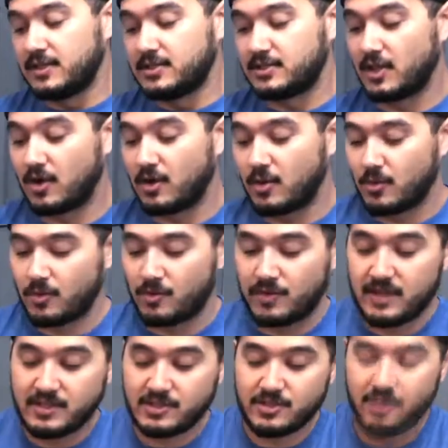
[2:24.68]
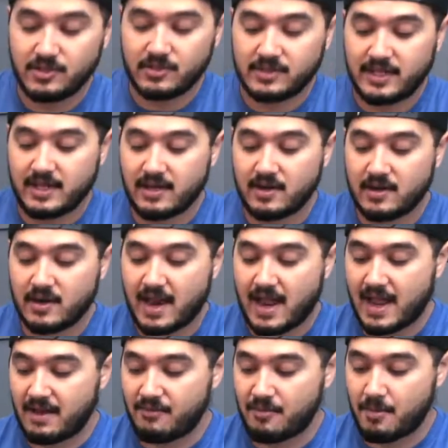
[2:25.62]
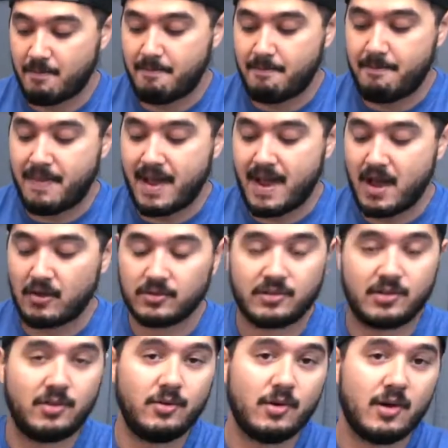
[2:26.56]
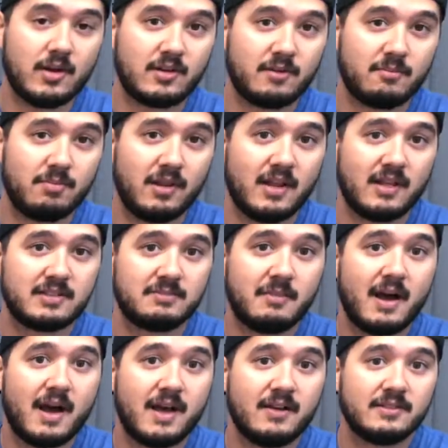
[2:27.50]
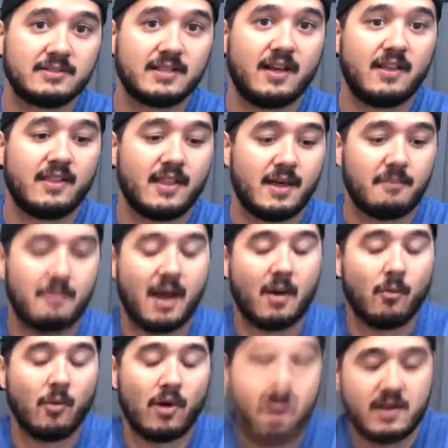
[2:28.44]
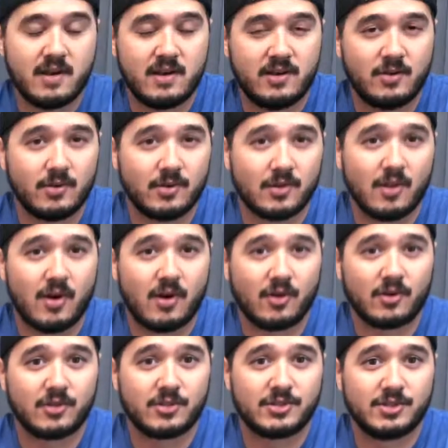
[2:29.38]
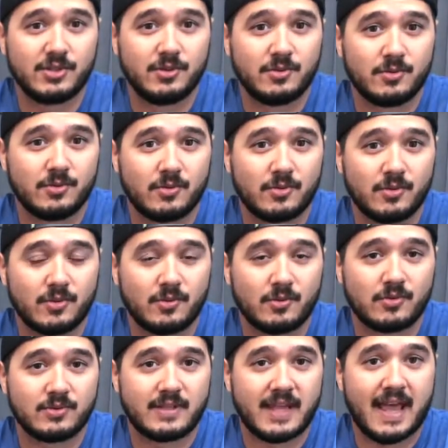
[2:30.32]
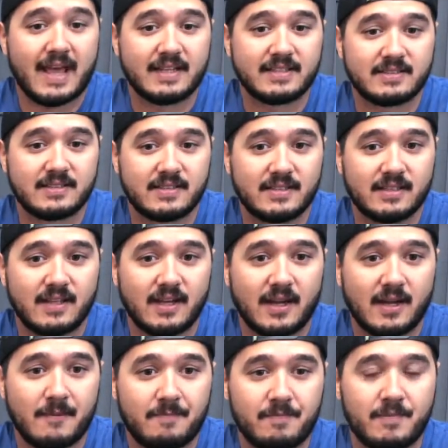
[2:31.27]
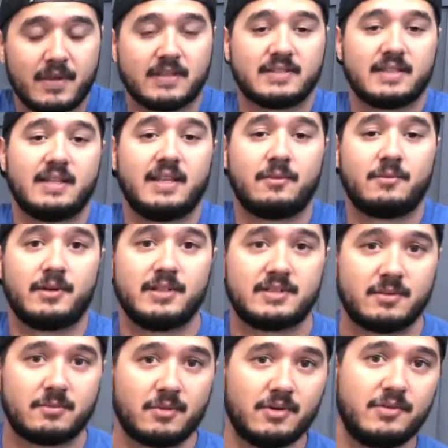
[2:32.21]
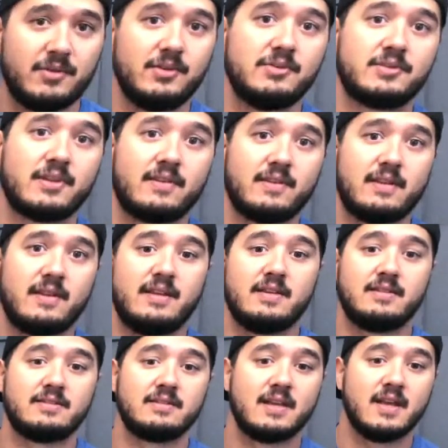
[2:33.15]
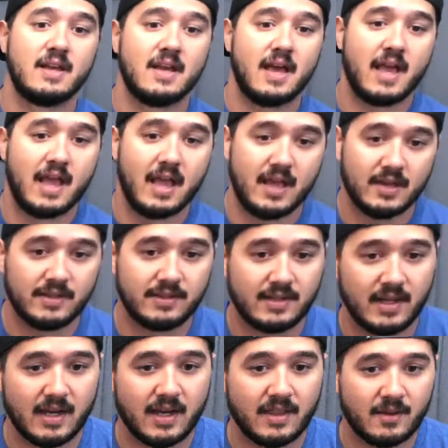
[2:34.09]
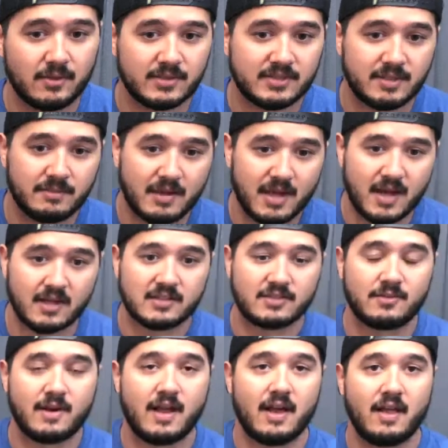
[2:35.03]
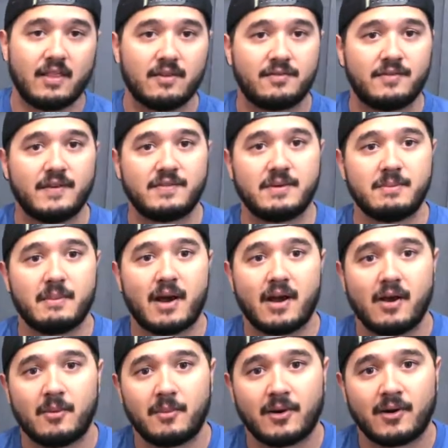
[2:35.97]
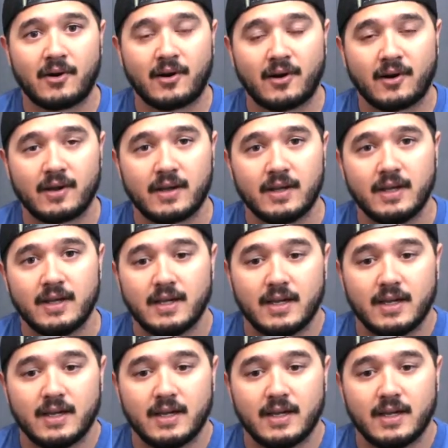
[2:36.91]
so these shoes here have about 200 plus miles on them. I wanted to do a longer shoe test because I did read some reviews on these, and there were some knocks around the 50-mile mark.